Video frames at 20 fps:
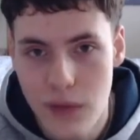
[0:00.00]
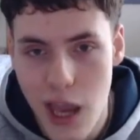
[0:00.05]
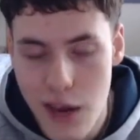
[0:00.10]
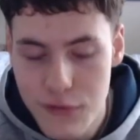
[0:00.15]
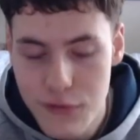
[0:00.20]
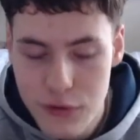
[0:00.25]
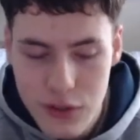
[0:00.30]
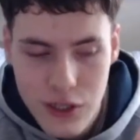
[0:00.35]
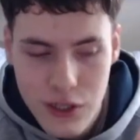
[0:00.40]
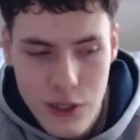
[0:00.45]

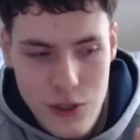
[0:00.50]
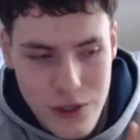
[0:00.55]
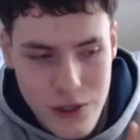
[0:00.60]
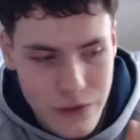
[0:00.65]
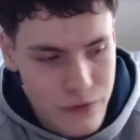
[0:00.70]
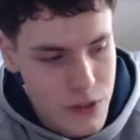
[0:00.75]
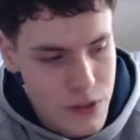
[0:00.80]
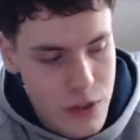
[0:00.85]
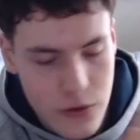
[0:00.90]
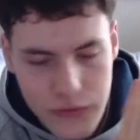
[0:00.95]
Everything that you can
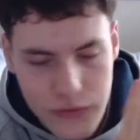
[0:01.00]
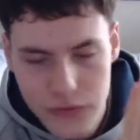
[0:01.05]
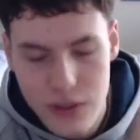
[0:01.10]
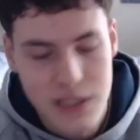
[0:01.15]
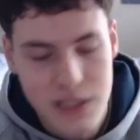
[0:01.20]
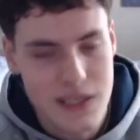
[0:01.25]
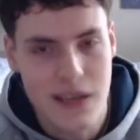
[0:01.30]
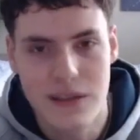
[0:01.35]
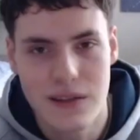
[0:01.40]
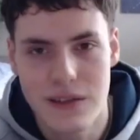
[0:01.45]
think of,
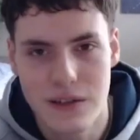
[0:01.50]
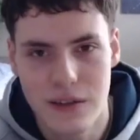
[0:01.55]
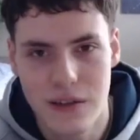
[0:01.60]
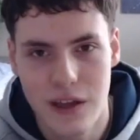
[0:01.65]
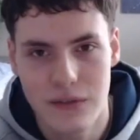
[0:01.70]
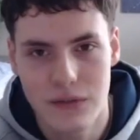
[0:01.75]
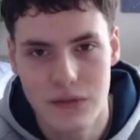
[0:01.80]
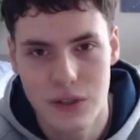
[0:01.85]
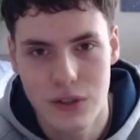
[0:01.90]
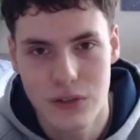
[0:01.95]
it's answered in
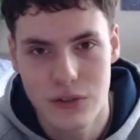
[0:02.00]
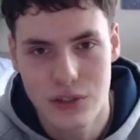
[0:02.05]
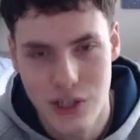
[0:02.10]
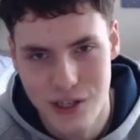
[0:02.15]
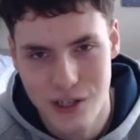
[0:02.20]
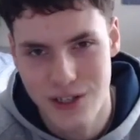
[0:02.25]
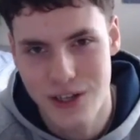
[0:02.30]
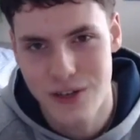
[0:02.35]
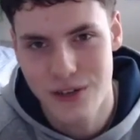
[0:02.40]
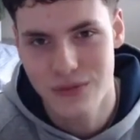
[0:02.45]
that video.
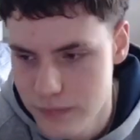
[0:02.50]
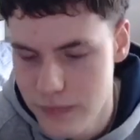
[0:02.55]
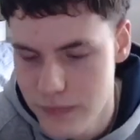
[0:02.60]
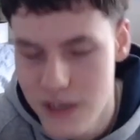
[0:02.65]
Check it out.